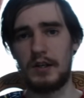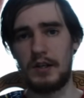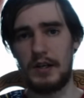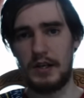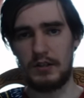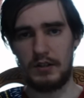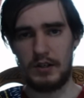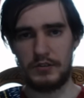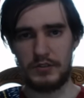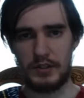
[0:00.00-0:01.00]

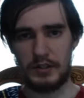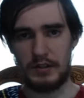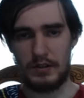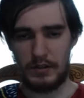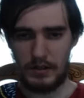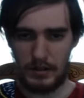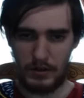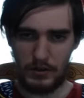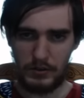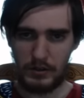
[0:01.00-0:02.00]
analyzing
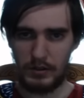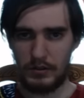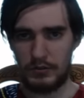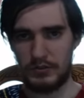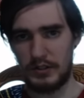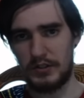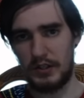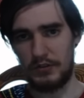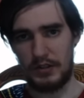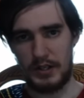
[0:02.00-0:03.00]
all the little
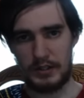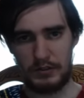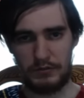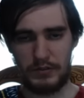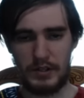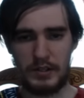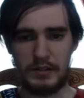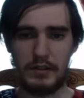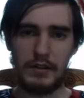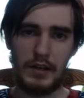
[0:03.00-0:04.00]
details that I could find
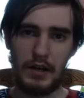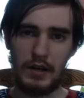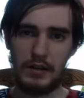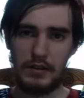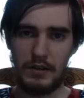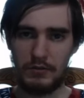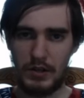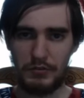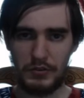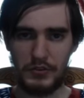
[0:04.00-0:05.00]
that are
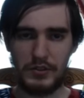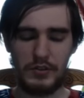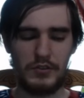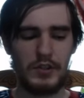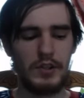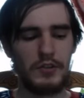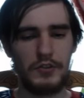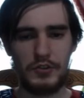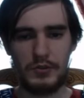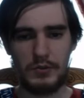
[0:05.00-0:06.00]
references
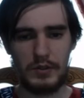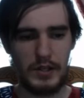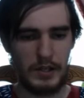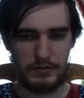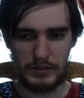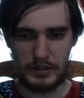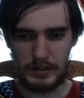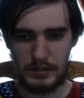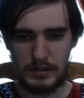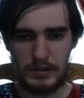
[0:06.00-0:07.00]
to
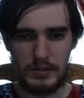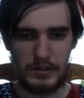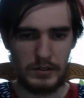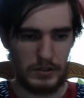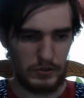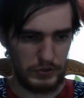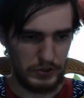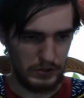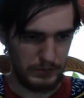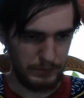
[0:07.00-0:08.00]
African culture.
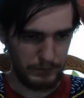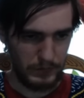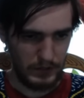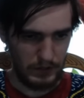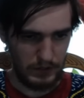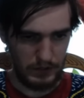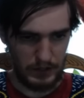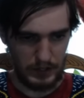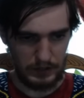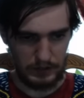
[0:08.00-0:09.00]
Alright,
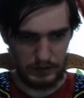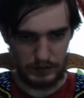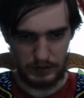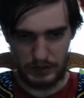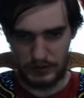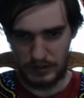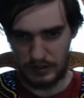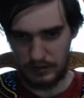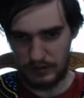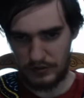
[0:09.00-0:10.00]
let's
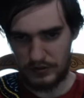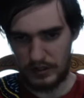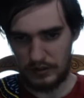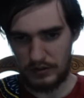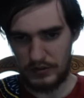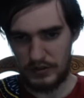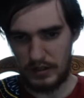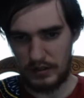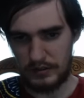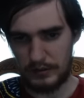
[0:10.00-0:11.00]
get this trailer started.